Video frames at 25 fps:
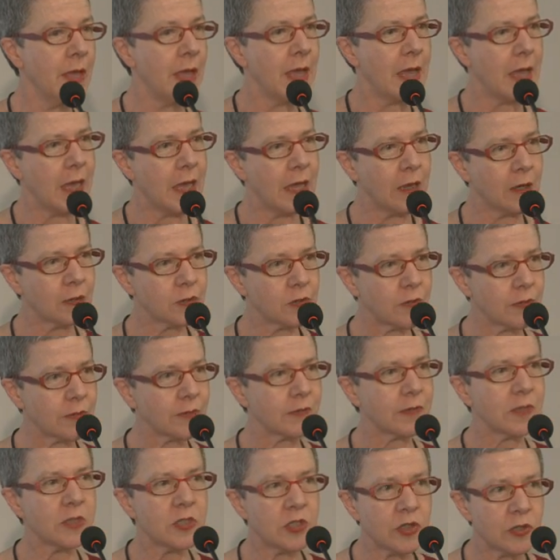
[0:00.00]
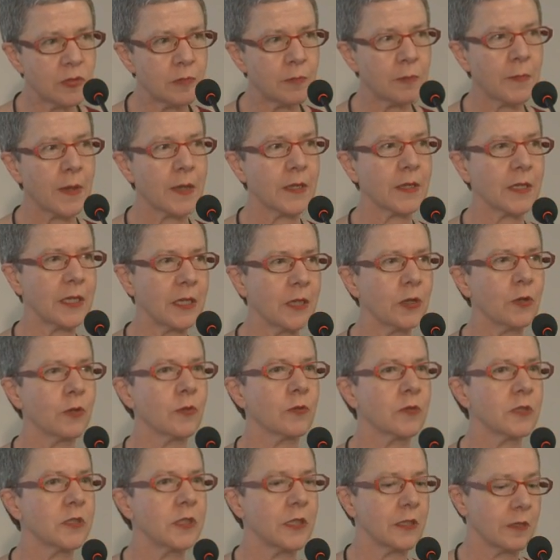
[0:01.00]
our decision-making
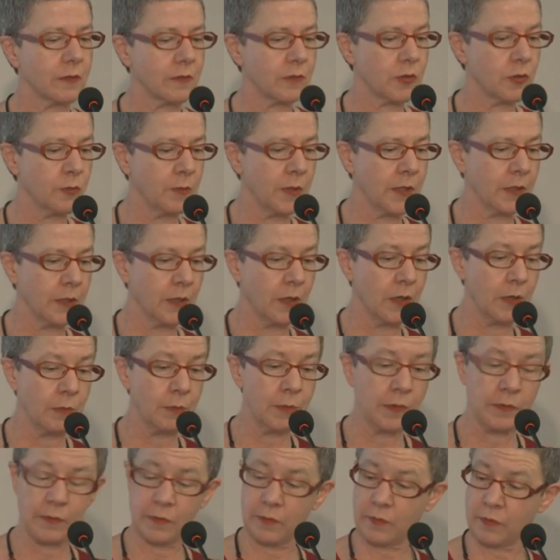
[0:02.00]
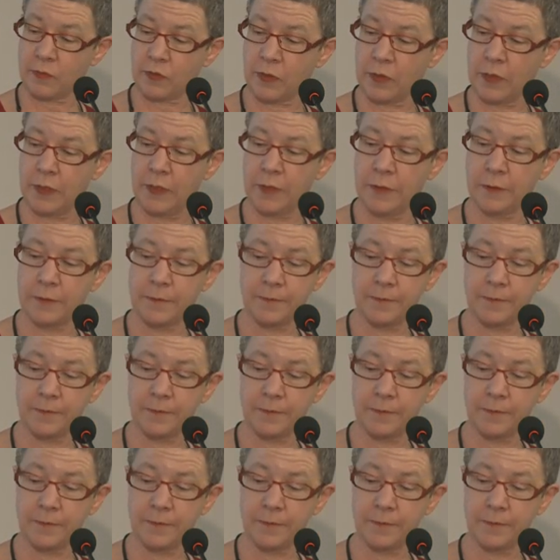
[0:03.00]
context around Libraries Australia.